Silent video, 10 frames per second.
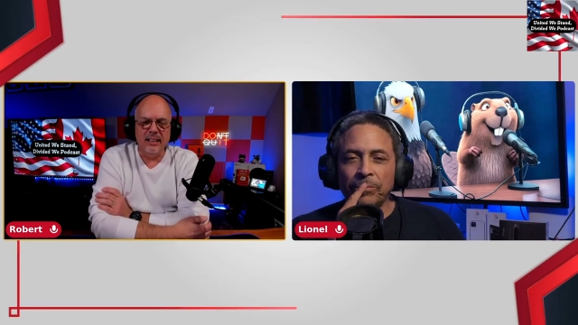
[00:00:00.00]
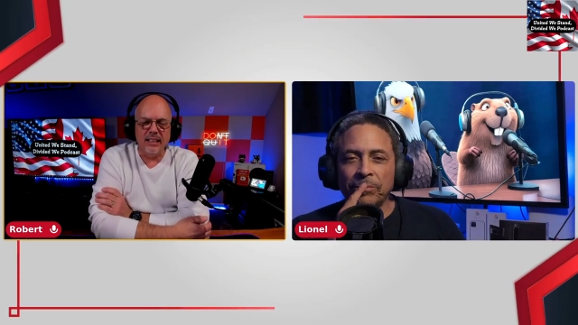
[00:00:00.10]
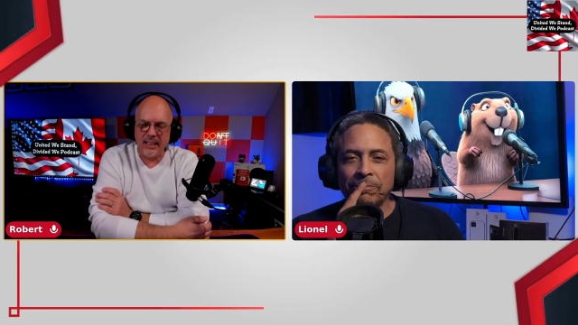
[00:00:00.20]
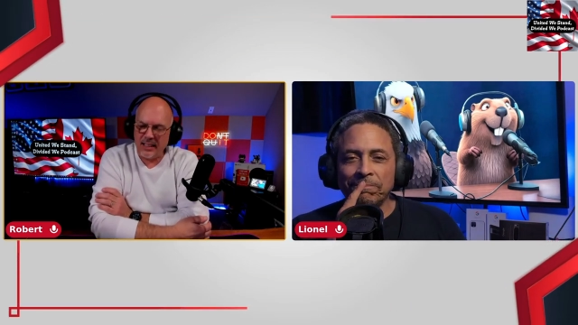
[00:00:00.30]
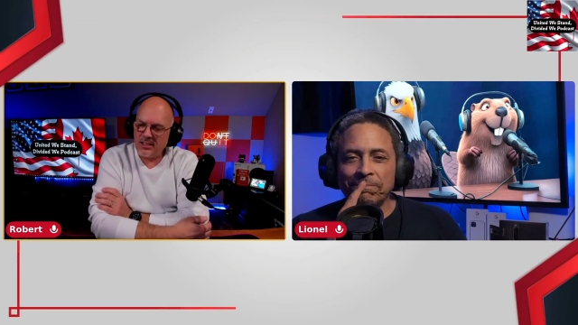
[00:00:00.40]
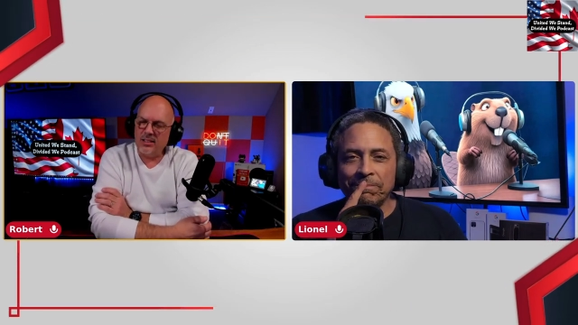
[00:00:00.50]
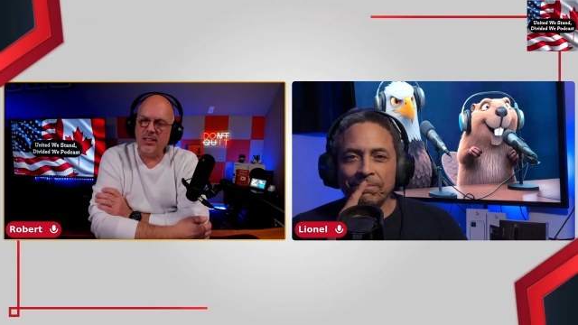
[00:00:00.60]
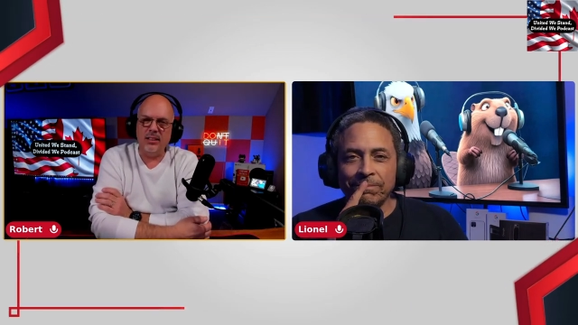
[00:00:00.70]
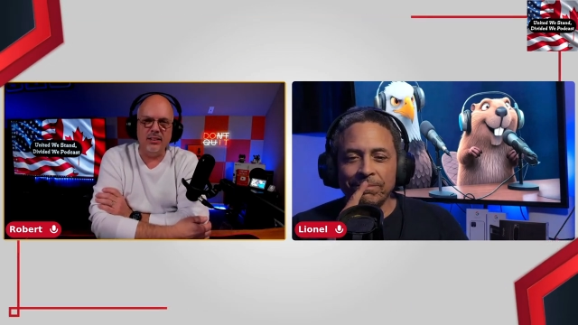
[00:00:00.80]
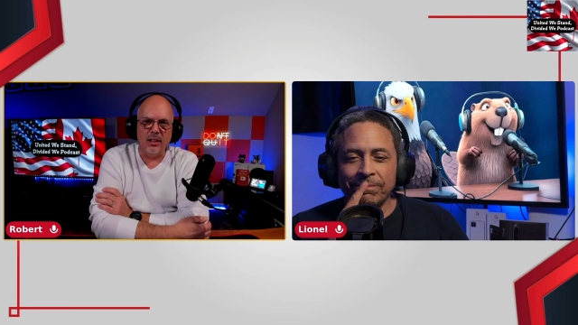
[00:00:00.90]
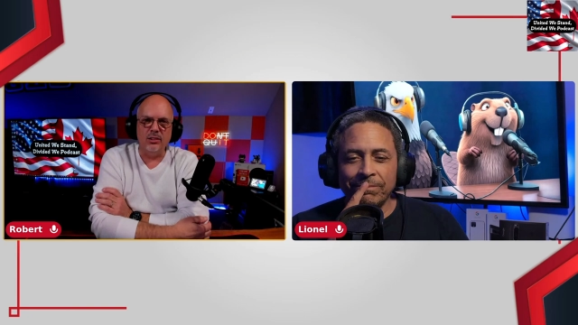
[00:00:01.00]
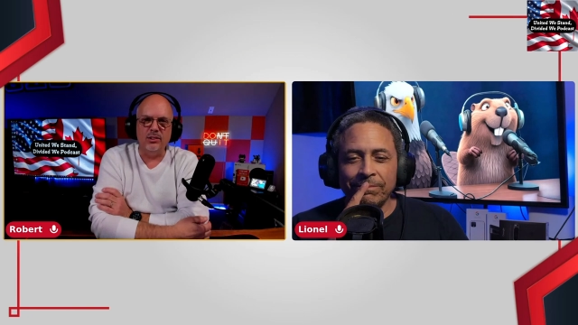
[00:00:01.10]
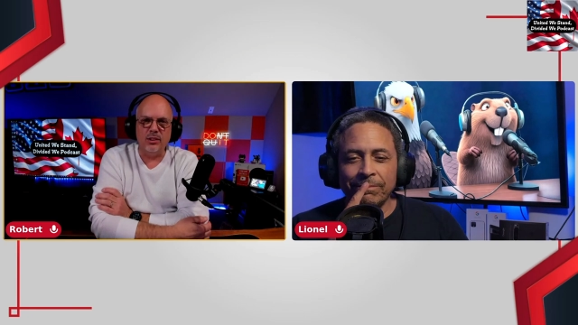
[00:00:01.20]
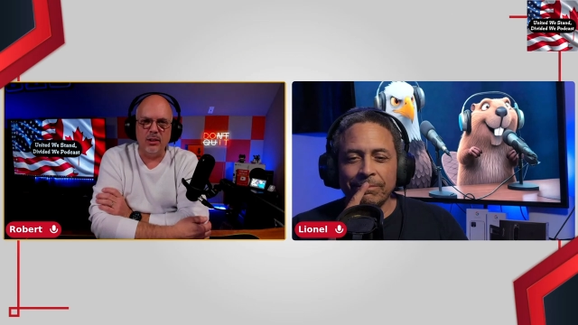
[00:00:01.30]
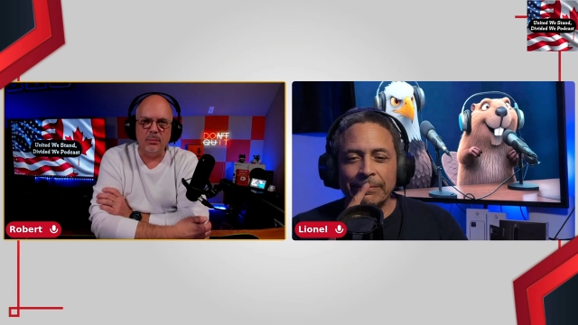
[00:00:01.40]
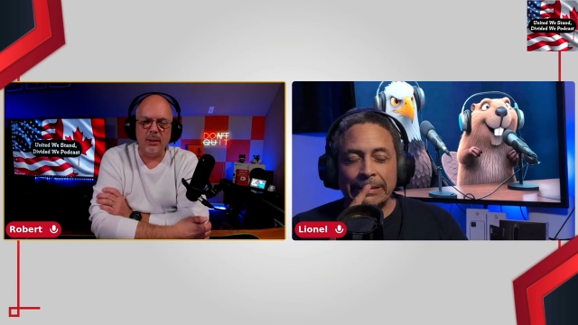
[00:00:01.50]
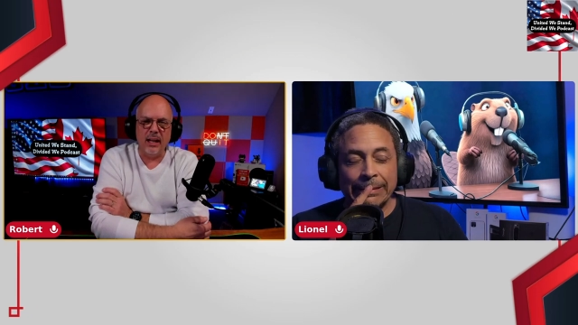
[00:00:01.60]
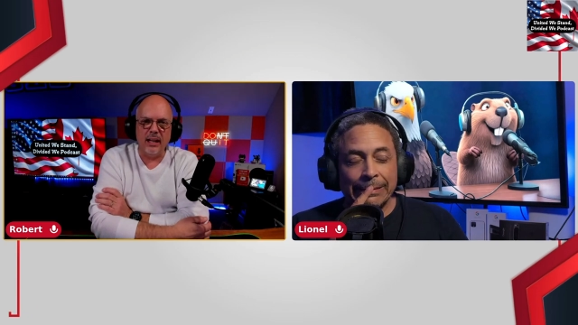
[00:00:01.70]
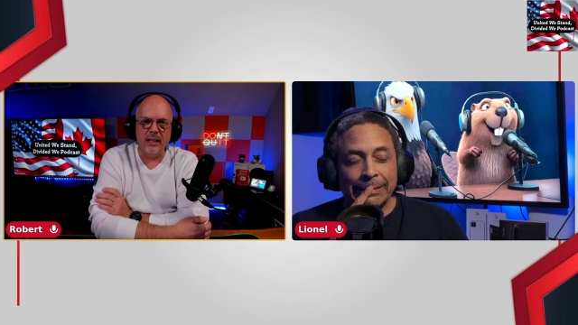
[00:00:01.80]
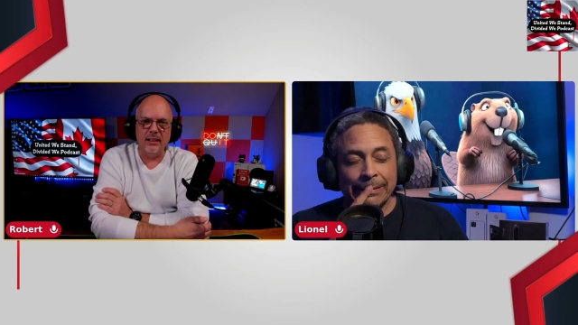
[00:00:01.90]
Speaker 1: yes, Donald Trump
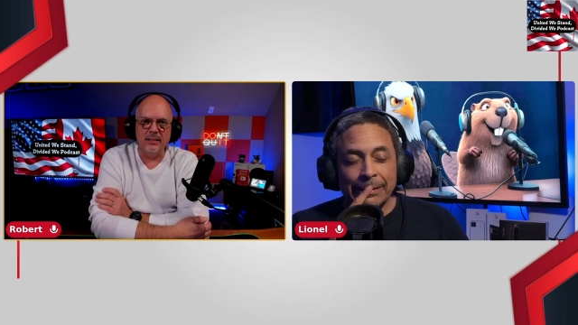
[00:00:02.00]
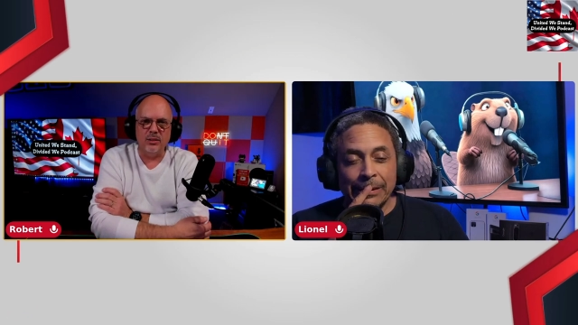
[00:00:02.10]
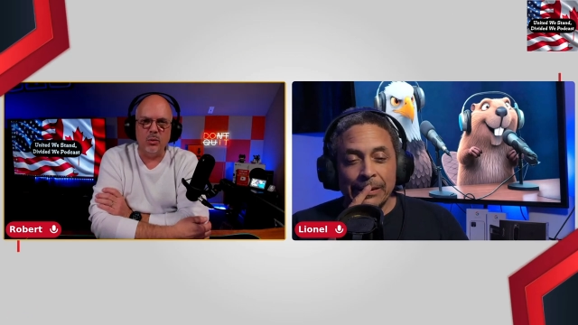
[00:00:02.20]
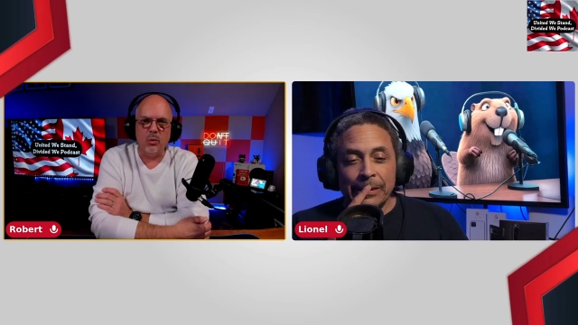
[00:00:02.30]
has